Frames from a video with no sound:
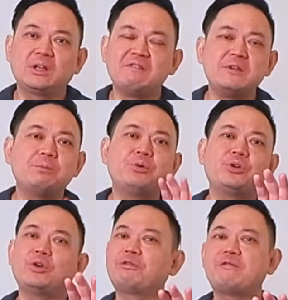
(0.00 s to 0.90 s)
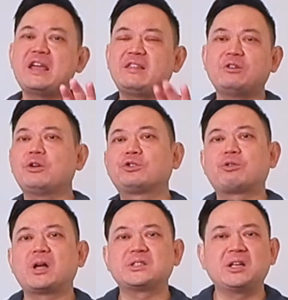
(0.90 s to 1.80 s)
If you put your faith and your
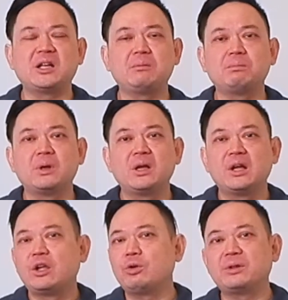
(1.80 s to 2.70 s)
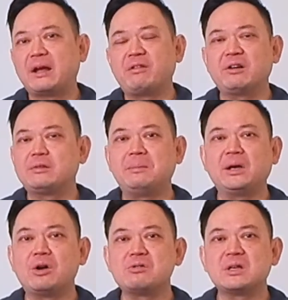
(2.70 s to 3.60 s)
trust in him, you'll never have to be
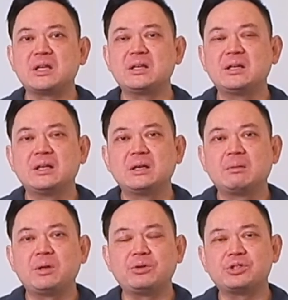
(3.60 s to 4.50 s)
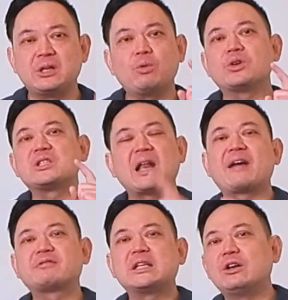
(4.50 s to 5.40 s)
lonely, because he was
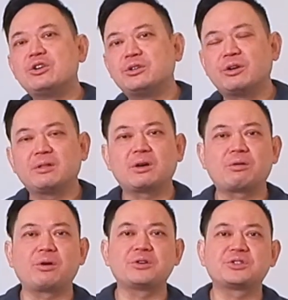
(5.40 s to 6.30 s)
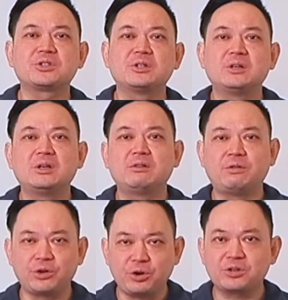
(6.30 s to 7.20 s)
left alone on the cross
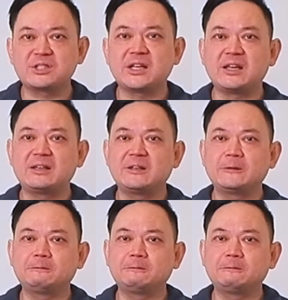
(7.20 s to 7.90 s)
for your sake.